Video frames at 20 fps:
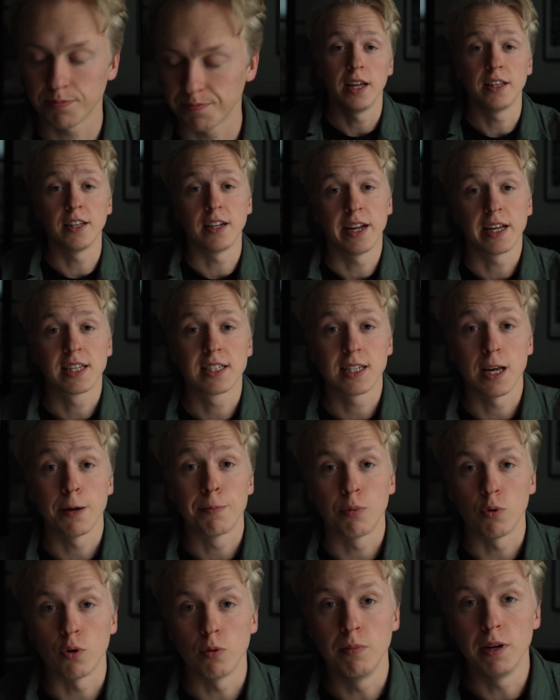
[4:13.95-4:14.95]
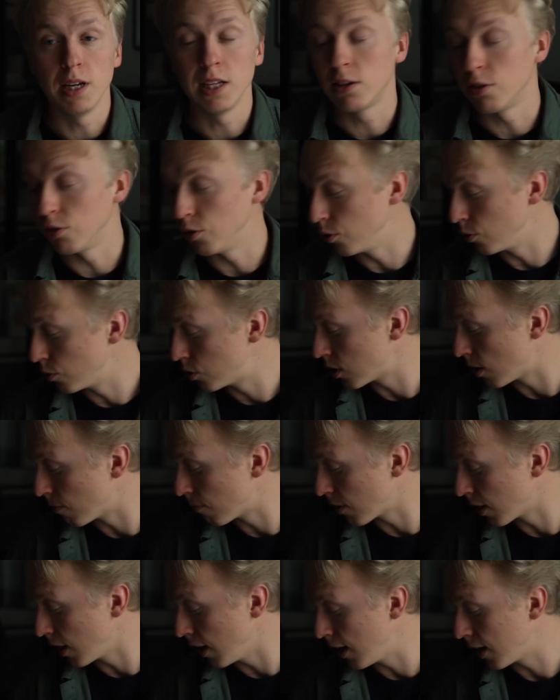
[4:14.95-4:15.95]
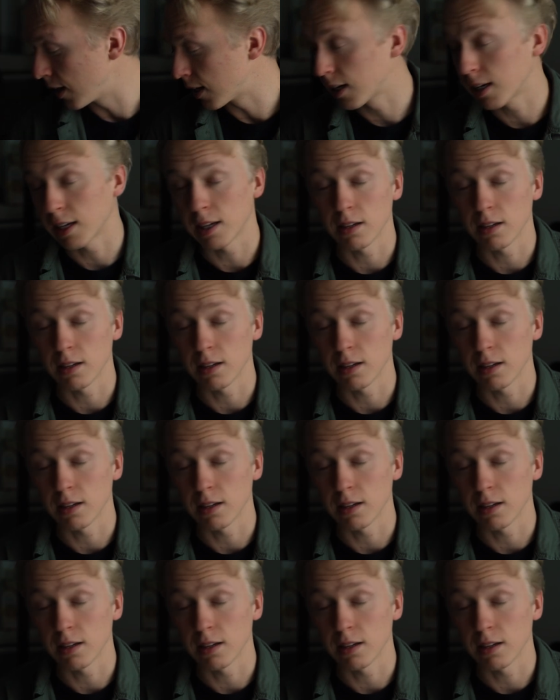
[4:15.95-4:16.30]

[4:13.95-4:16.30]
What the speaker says: And the next step would be to use something like